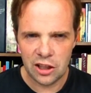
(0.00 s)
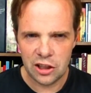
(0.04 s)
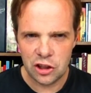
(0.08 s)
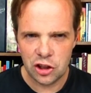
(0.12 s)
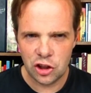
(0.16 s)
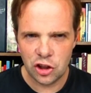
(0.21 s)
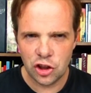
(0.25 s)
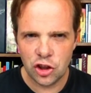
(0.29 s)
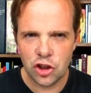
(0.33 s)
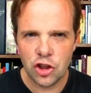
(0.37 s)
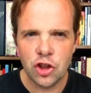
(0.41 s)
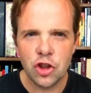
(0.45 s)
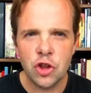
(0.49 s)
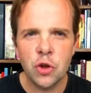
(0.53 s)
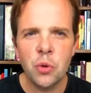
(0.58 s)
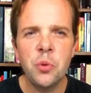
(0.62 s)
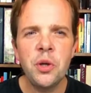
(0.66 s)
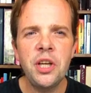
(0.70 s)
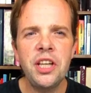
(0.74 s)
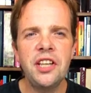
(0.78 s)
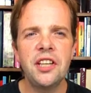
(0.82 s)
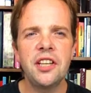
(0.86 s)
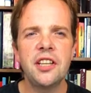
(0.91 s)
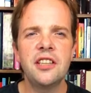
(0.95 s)

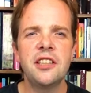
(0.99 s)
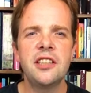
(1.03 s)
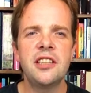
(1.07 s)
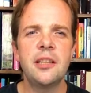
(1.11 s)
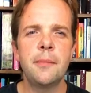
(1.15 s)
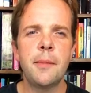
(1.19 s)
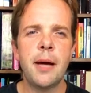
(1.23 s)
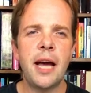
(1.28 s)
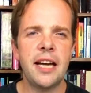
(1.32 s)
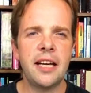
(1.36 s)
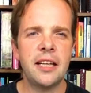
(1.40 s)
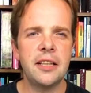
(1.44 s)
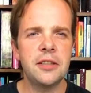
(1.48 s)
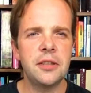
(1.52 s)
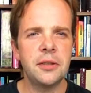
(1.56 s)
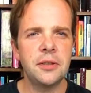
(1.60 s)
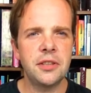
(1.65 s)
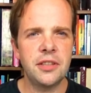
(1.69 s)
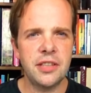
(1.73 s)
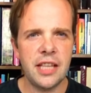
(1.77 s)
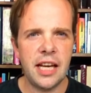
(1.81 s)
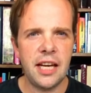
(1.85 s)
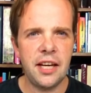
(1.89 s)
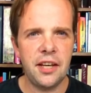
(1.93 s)
sweet tobacco
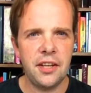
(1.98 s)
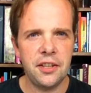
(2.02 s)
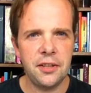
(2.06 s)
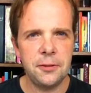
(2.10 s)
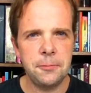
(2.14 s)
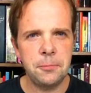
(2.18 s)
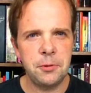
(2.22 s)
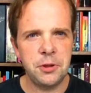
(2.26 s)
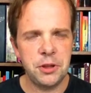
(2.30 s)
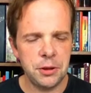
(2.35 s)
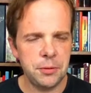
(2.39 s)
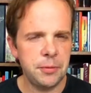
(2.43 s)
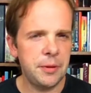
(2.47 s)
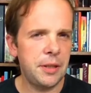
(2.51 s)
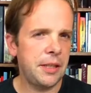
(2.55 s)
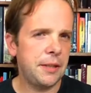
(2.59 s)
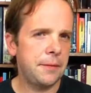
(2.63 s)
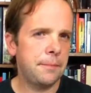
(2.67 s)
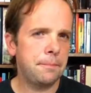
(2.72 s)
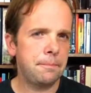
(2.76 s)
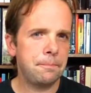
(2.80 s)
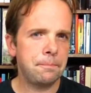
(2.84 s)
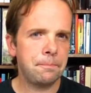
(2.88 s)
scent to it.